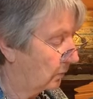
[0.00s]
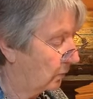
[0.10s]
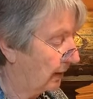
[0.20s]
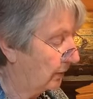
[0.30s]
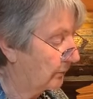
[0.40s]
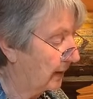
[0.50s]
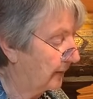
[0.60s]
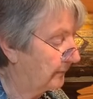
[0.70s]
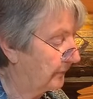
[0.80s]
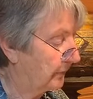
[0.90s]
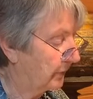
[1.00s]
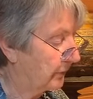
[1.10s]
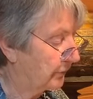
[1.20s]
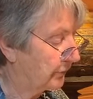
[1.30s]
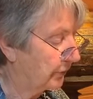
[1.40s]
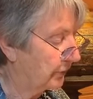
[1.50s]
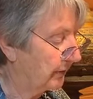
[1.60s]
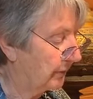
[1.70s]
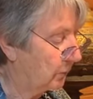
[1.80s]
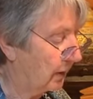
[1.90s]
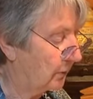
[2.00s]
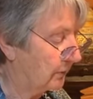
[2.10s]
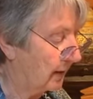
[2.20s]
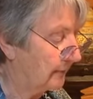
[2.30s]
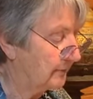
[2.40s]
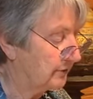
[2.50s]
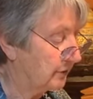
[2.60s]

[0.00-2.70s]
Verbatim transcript: well rubbed, thoroughly well rubbed,